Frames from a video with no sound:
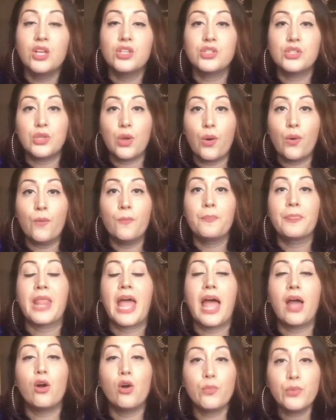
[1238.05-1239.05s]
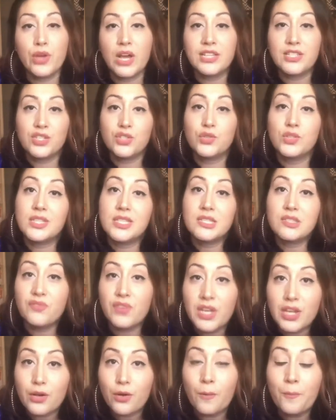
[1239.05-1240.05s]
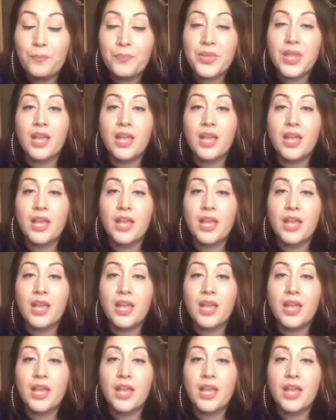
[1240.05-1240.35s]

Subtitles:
So I hope you guys enjoyed this video.